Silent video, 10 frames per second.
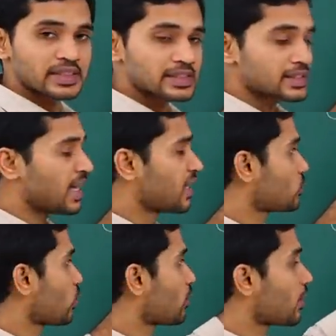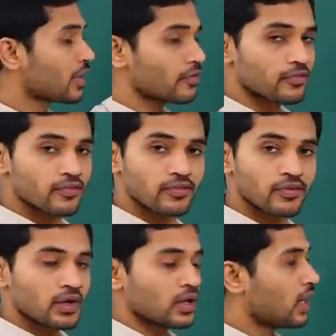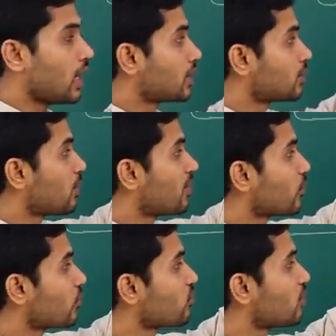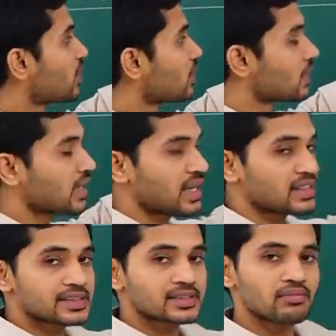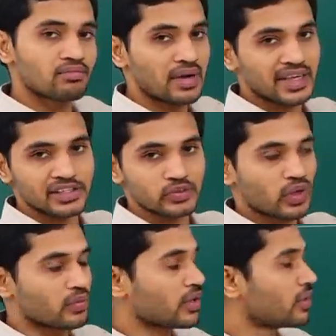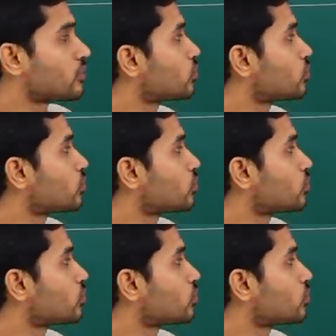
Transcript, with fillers: lens as 1 by f and the power of mirror as minus 1 by f.